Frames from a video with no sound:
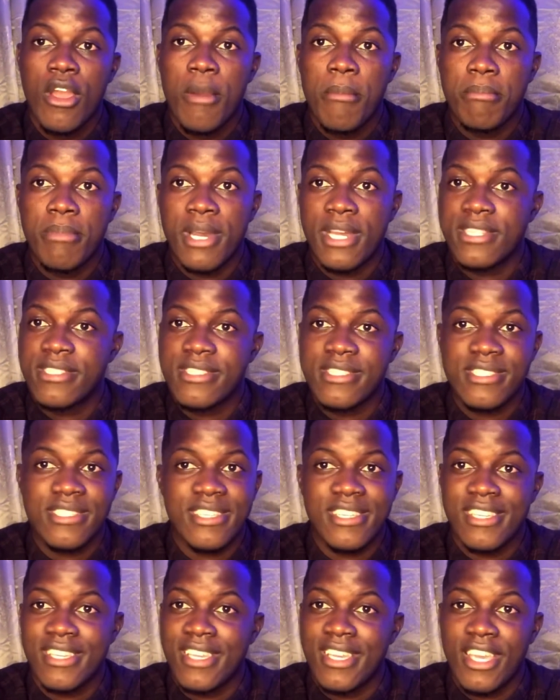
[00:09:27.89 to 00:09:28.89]
but
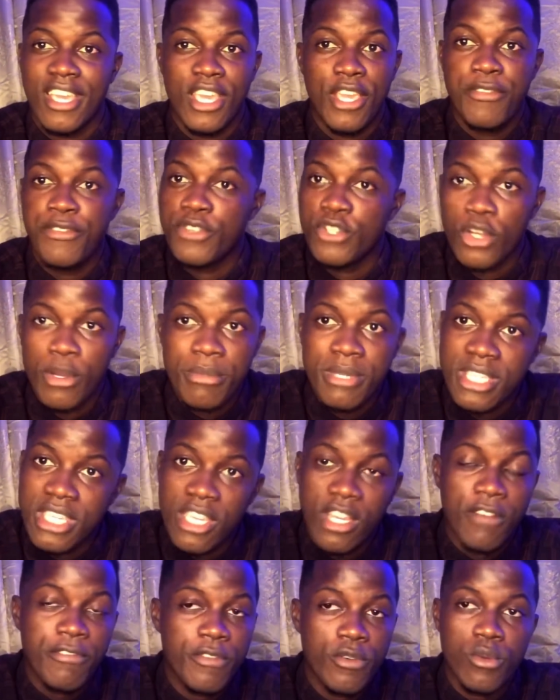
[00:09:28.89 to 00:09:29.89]
if you not be
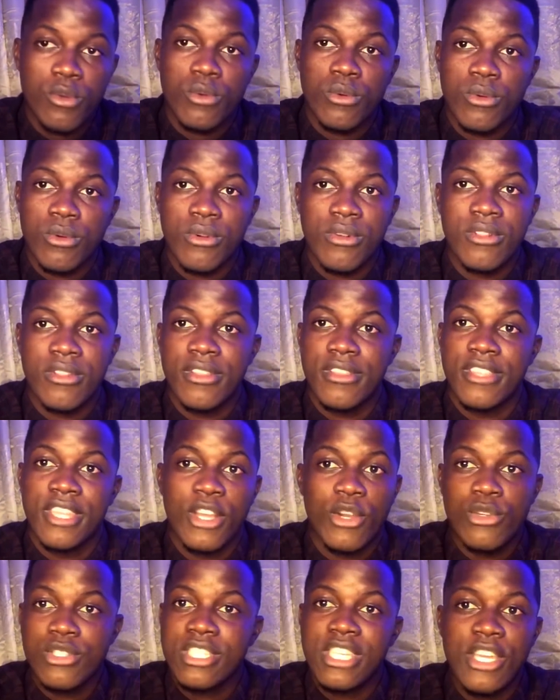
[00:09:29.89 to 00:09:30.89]
careful, then
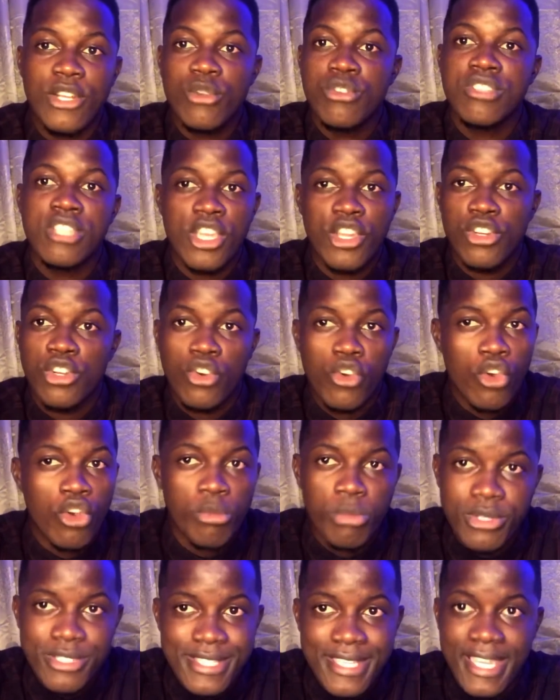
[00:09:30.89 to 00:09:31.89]
go send usa you not go
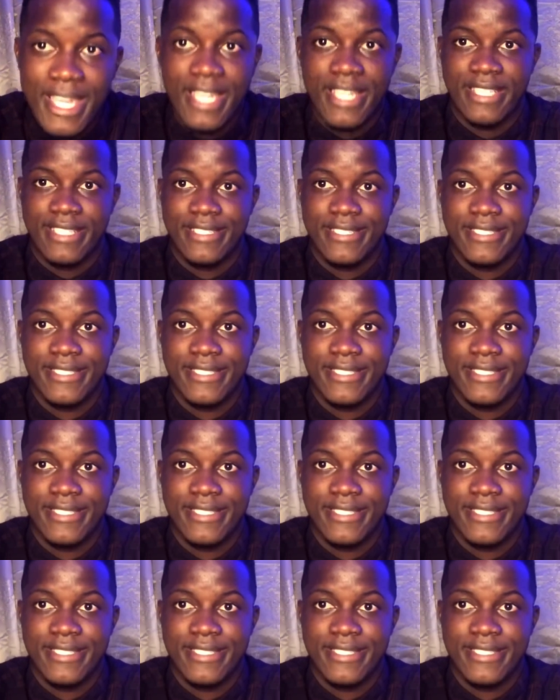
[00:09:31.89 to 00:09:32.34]
come out again.